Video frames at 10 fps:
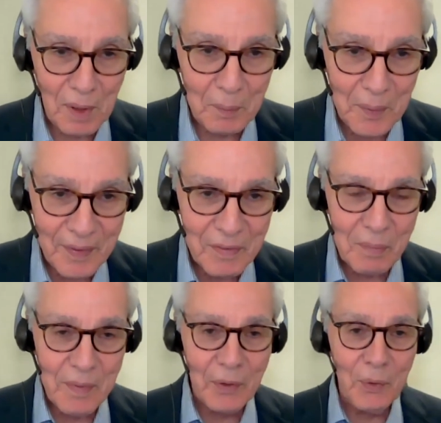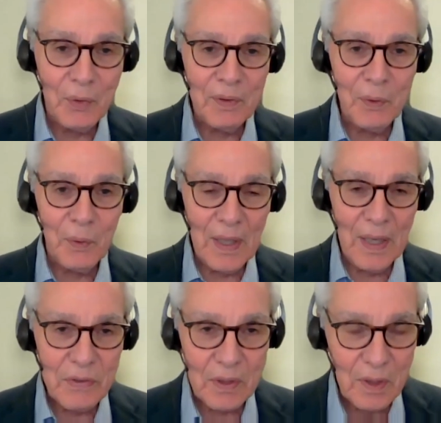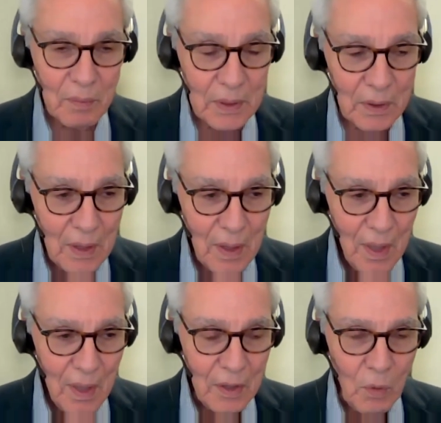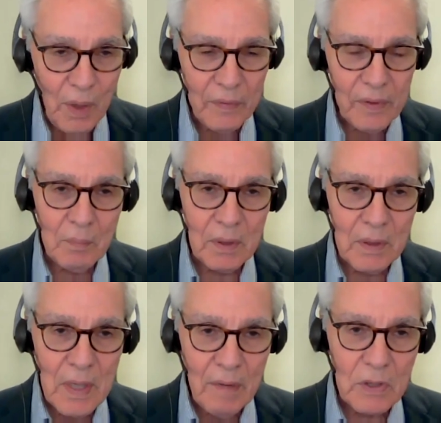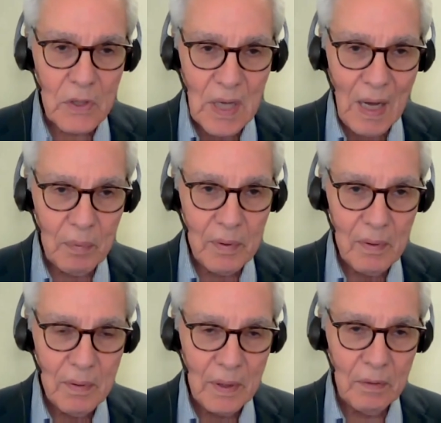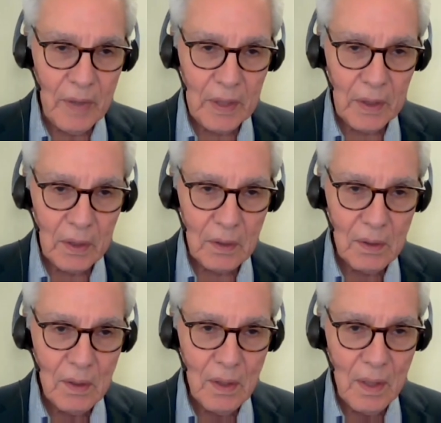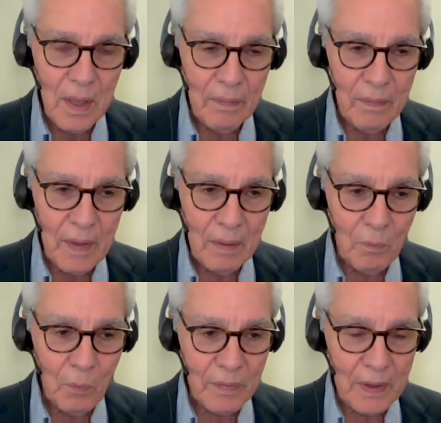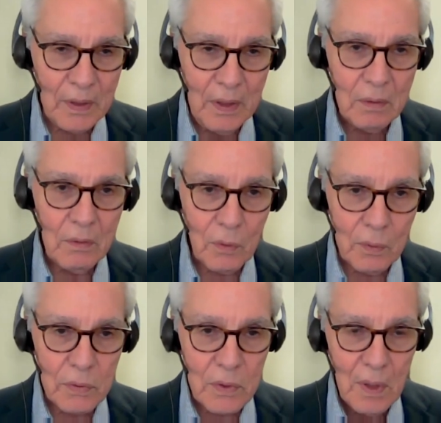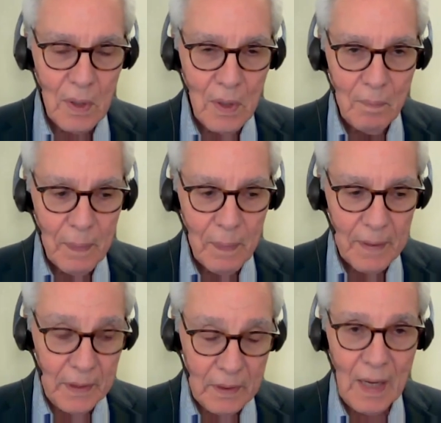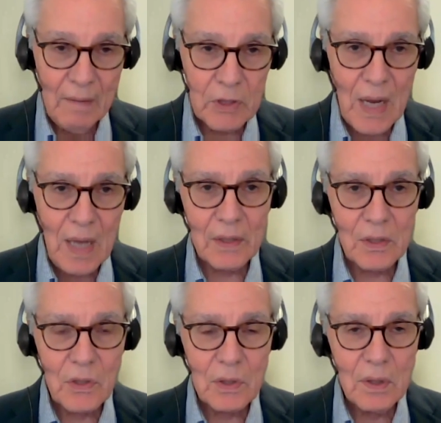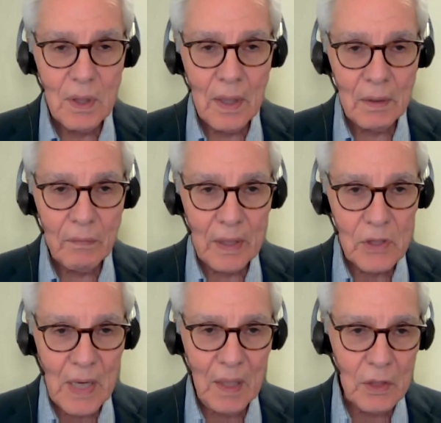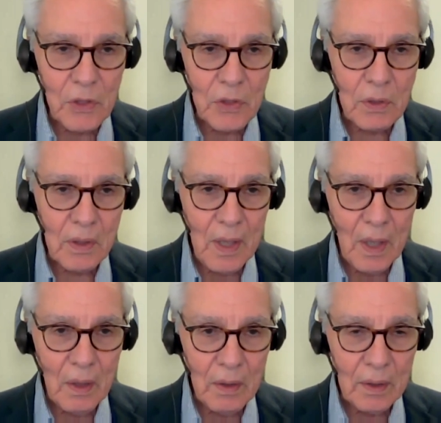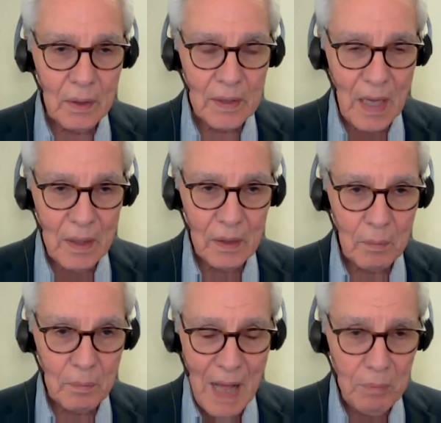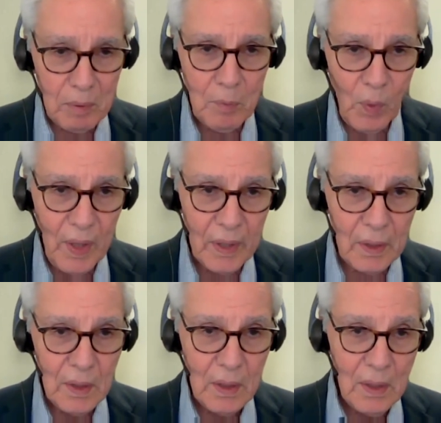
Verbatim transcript: probably than some of the new, newer guys that come in. You want them to never stop innovating, and and what they need to do is they need to have a challenge, and if that challenge isn't there in a in a palpable way,